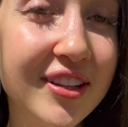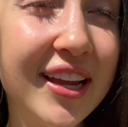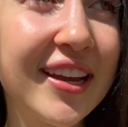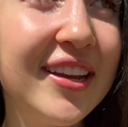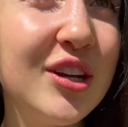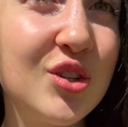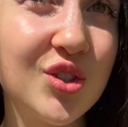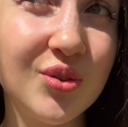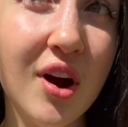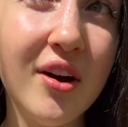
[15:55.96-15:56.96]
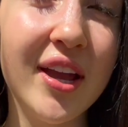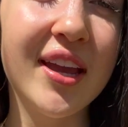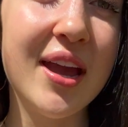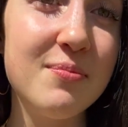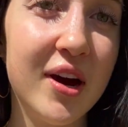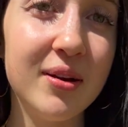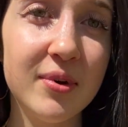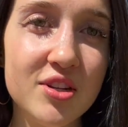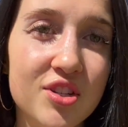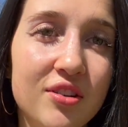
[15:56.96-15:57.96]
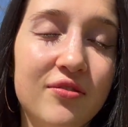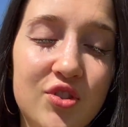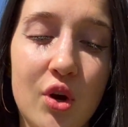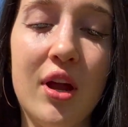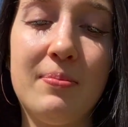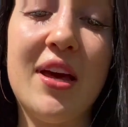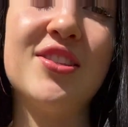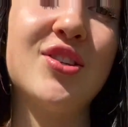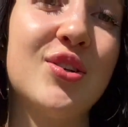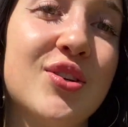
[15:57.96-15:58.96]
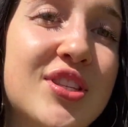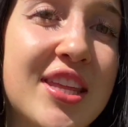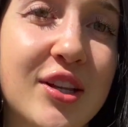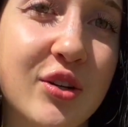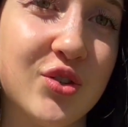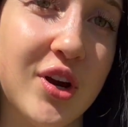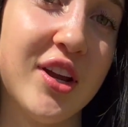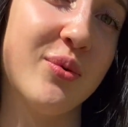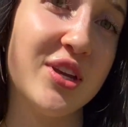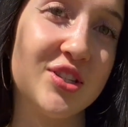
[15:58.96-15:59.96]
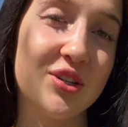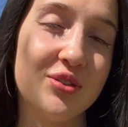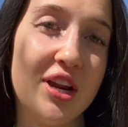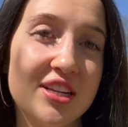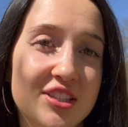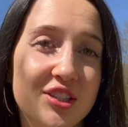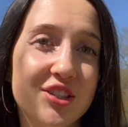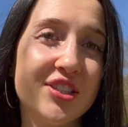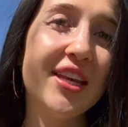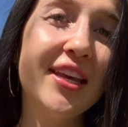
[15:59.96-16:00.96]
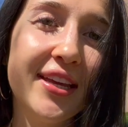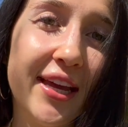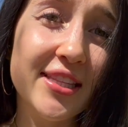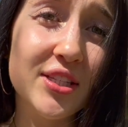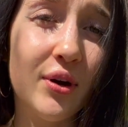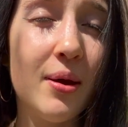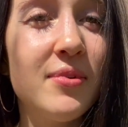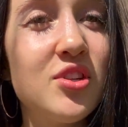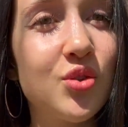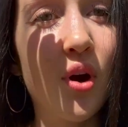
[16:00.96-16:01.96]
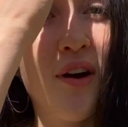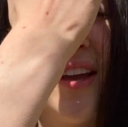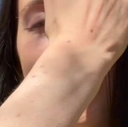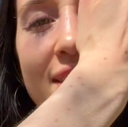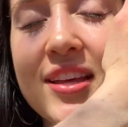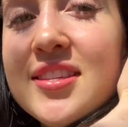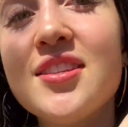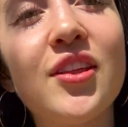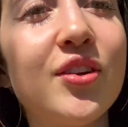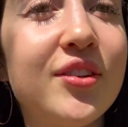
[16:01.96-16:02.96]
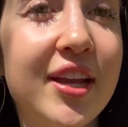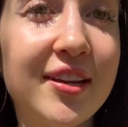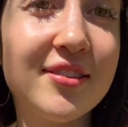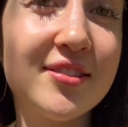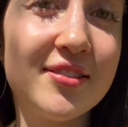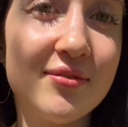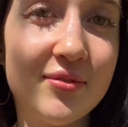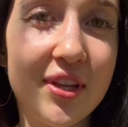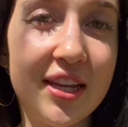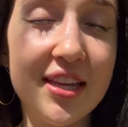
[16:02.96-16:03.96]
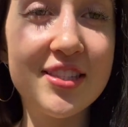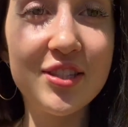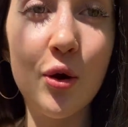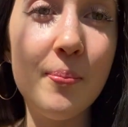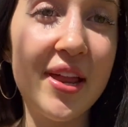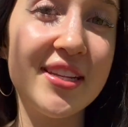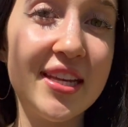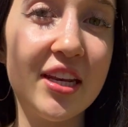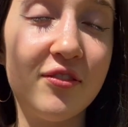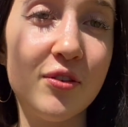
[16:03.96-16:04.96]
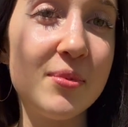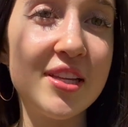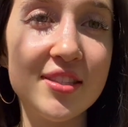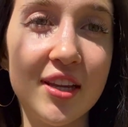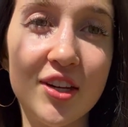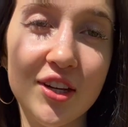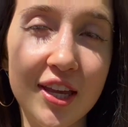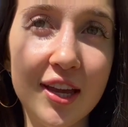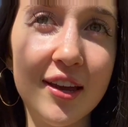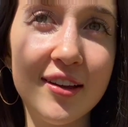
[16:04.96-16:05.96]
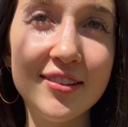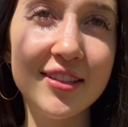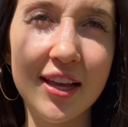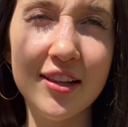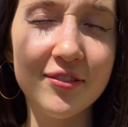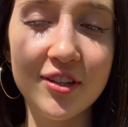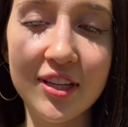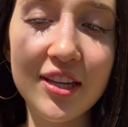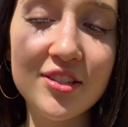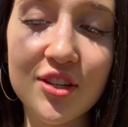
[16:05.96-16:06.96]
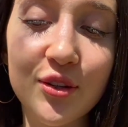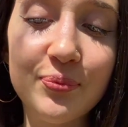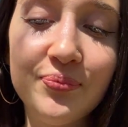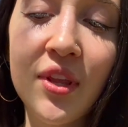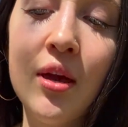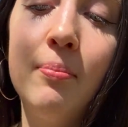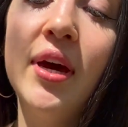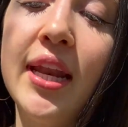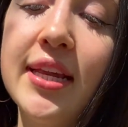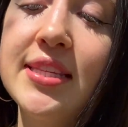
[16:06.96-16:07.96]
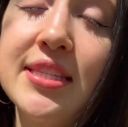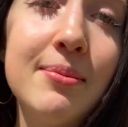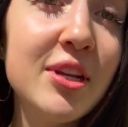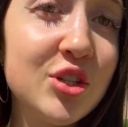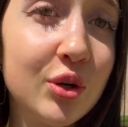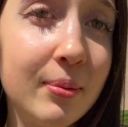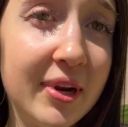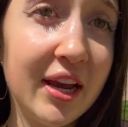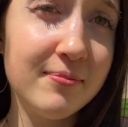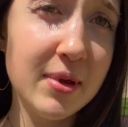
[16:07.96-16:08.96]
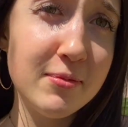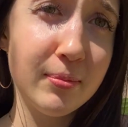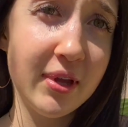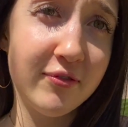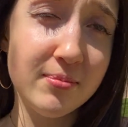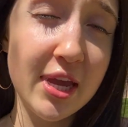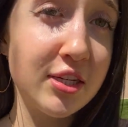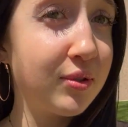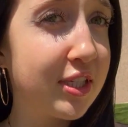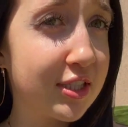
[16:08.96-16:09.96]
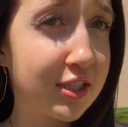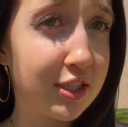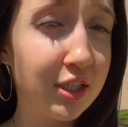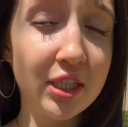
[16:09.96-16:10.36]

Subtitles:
like drawing. I bought a bunch of drawing pencils and little drawing erasers, and so I've been drawing, and that's another like it's so meditative for me. It's like cooking. Like, I love cooking too. But since I'm in a dorm and I have my meal plan for me, I don't need to cook.